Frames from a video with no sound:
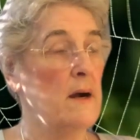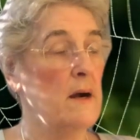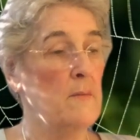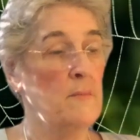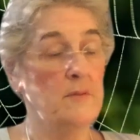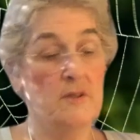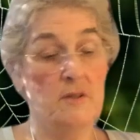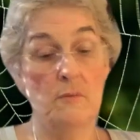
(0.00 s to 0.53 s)

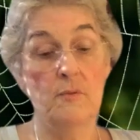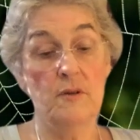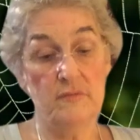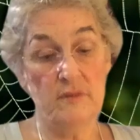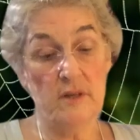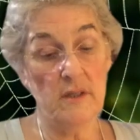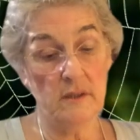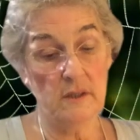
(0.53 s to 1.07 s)
So we've
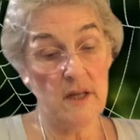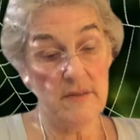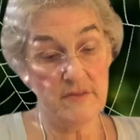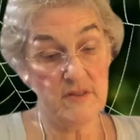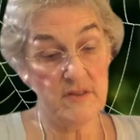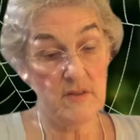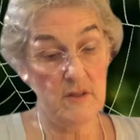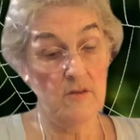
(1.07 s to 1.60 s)
done a lot of
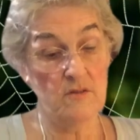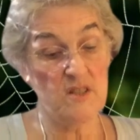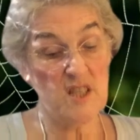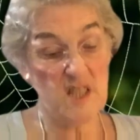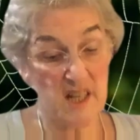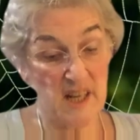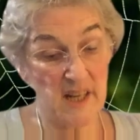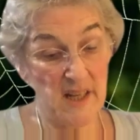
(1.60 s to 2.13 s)

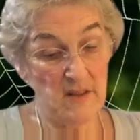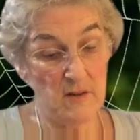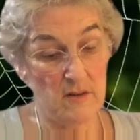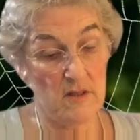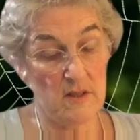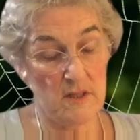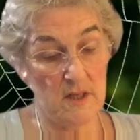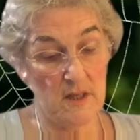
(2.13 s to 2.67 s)
standard
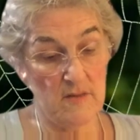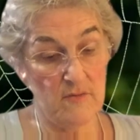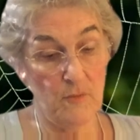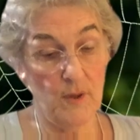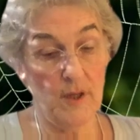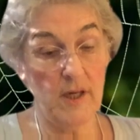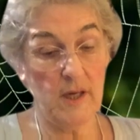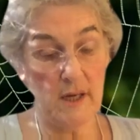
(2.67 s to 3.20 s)
stuff.
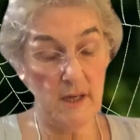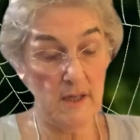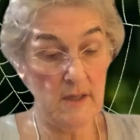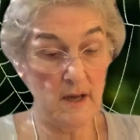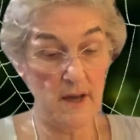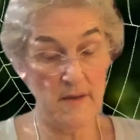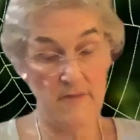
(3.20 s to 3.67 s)
We can't have